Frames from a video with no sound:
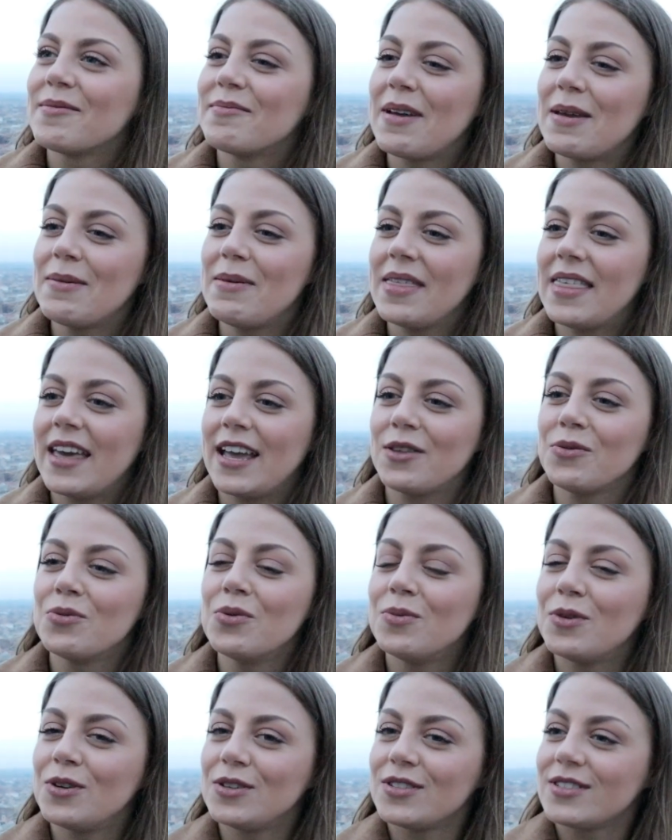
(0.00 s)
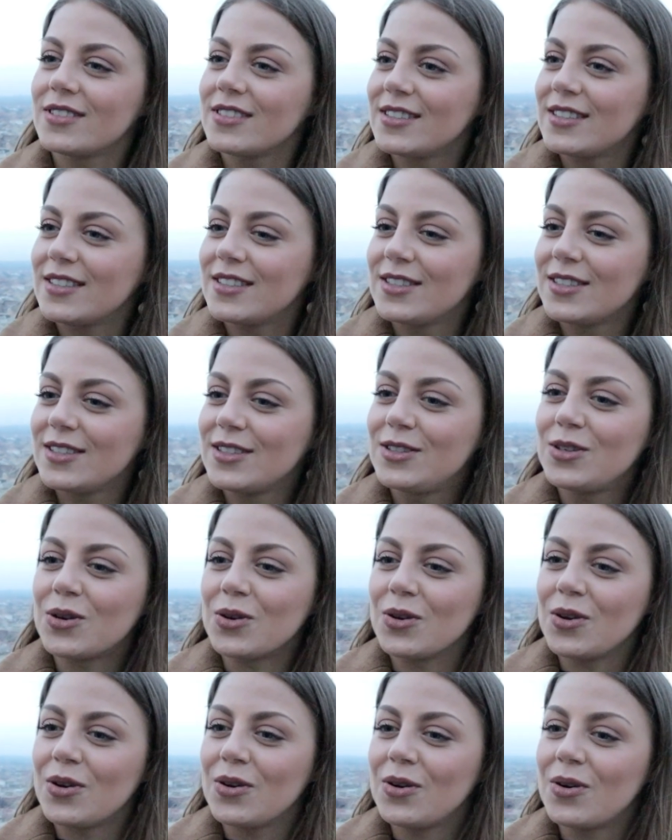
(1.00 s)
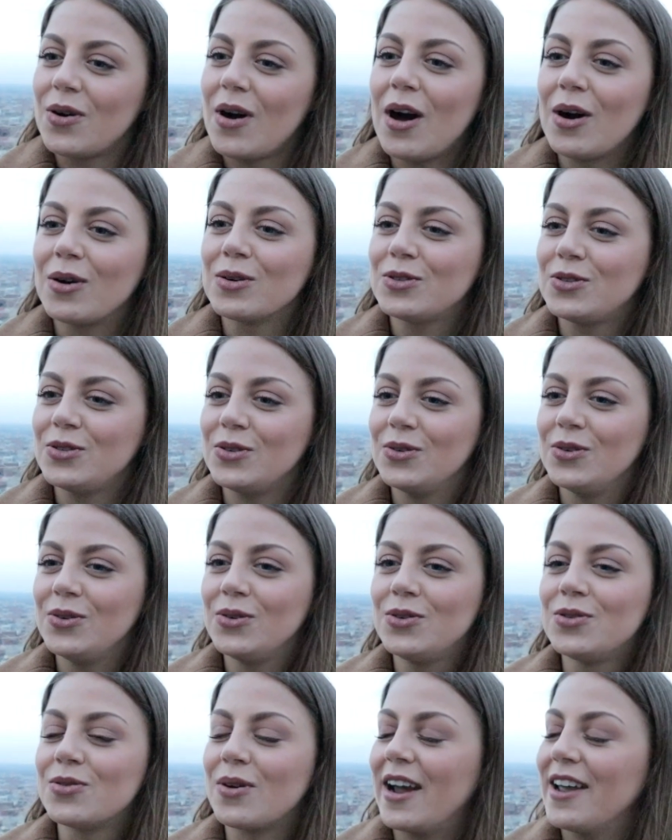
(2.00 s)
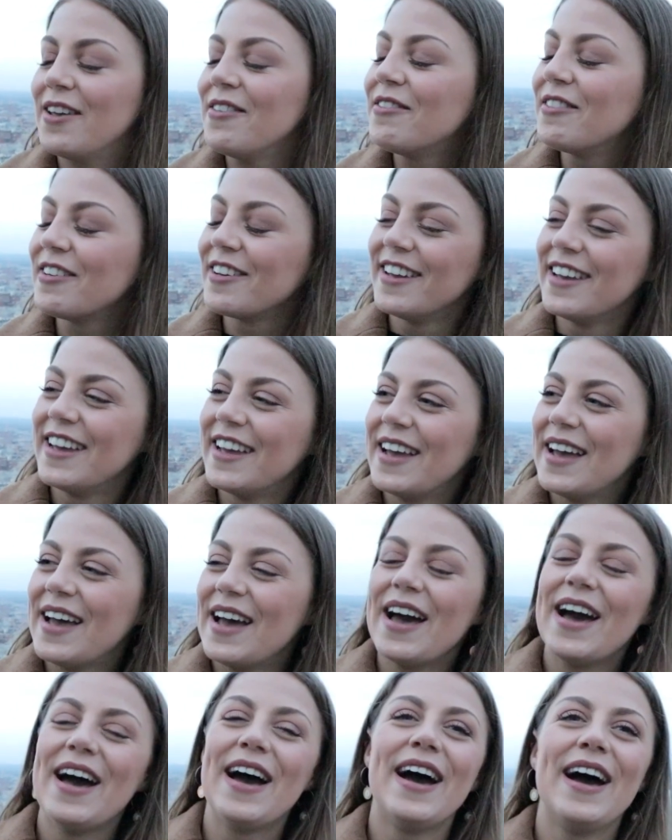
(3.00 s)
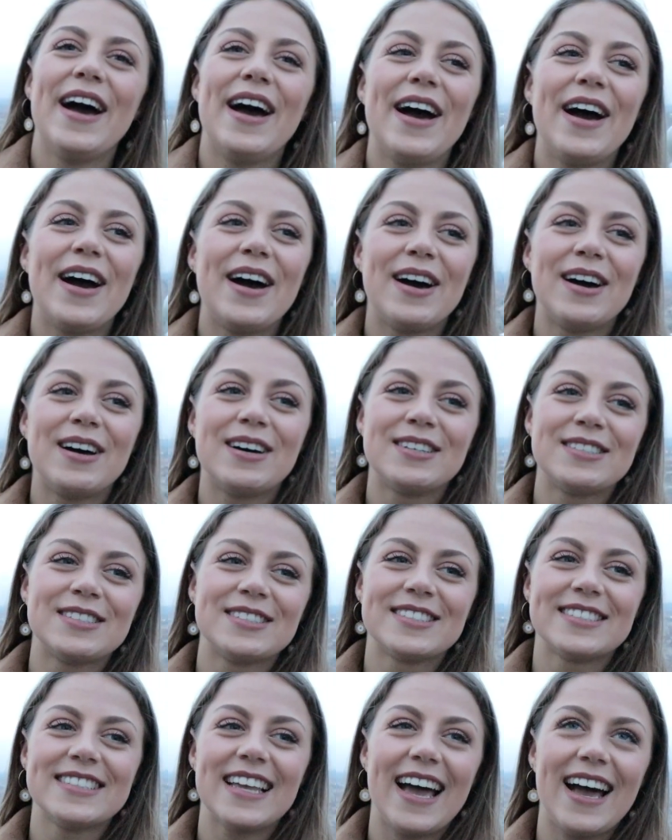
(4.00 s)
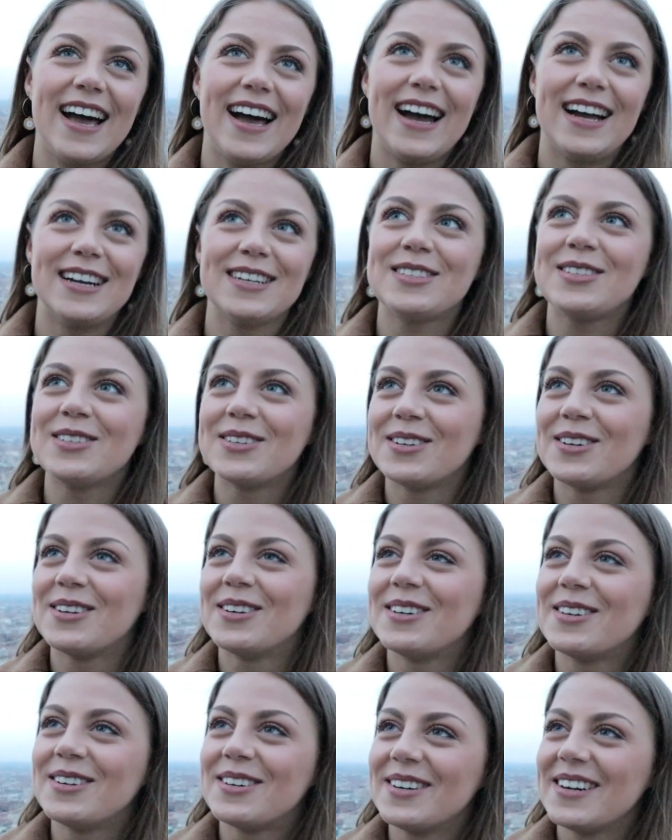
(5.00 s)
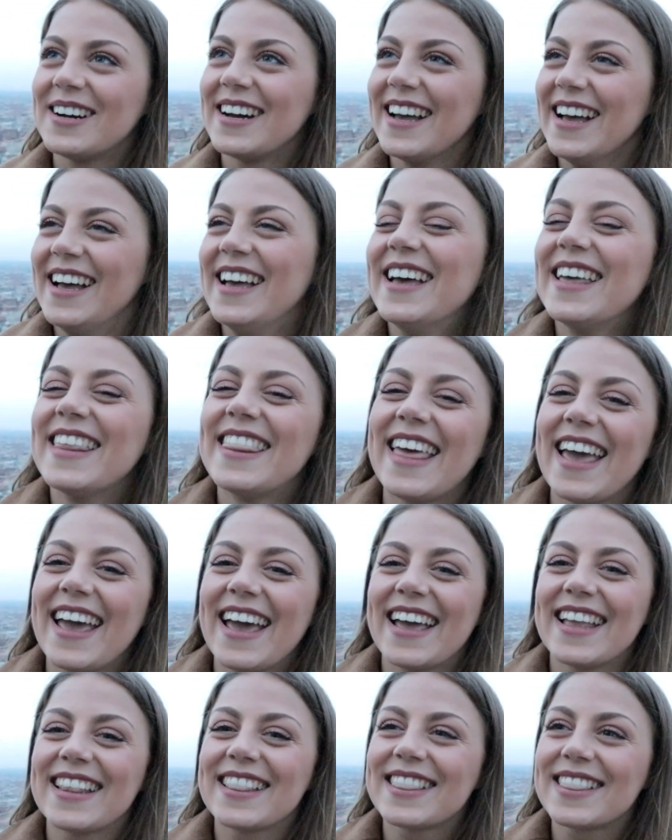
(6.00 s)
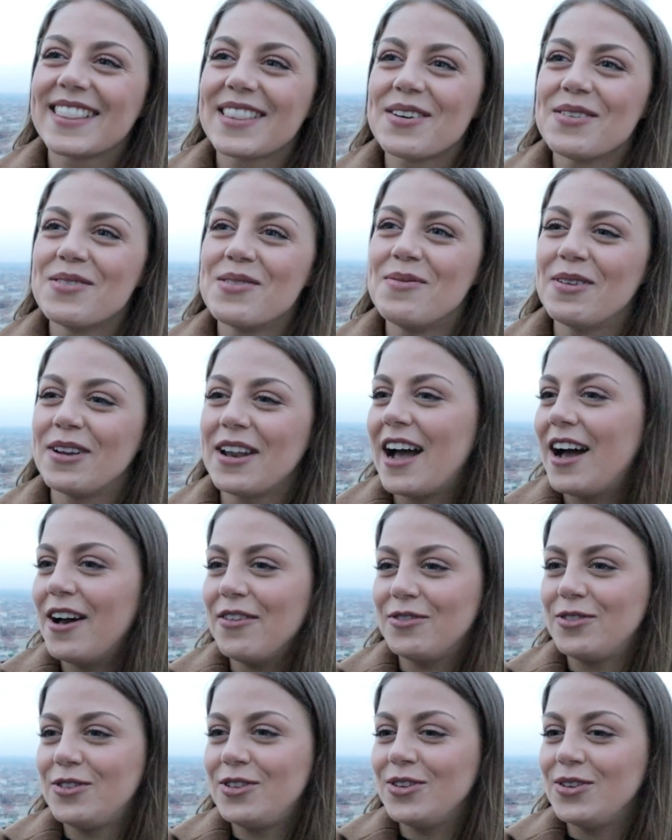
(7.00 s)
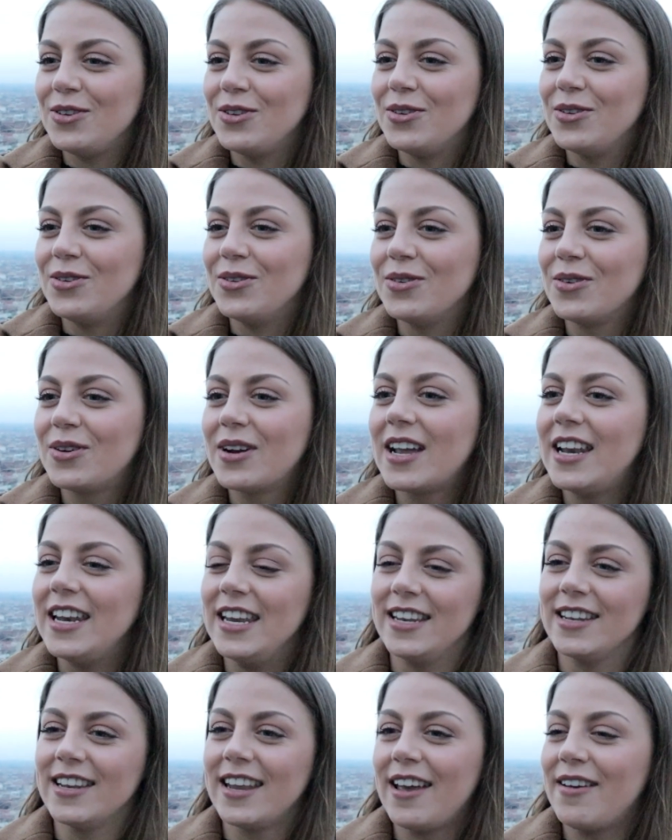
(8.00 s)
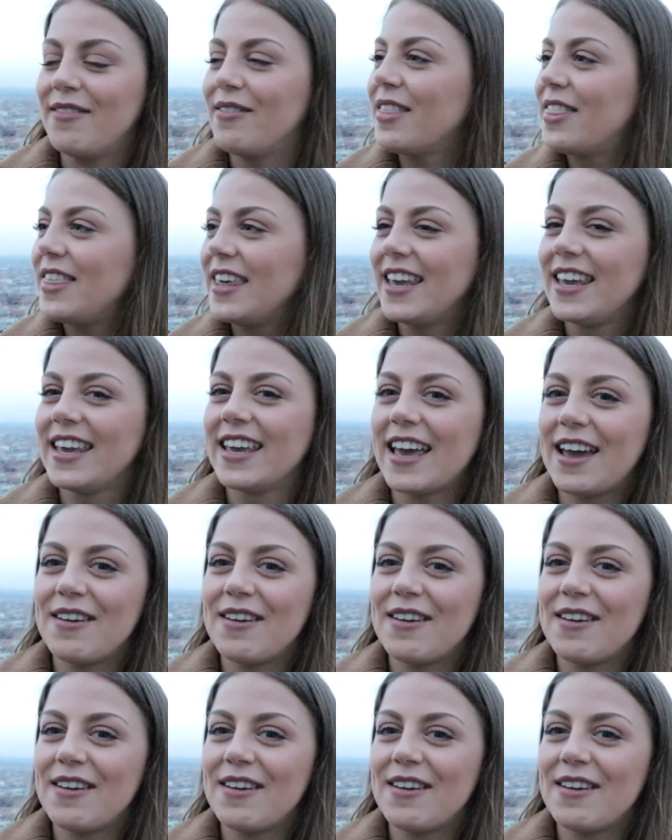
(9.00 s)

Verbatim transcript: Maybe that women don't know how to drive. Mm-hmm. Um, also that women have to clean everything,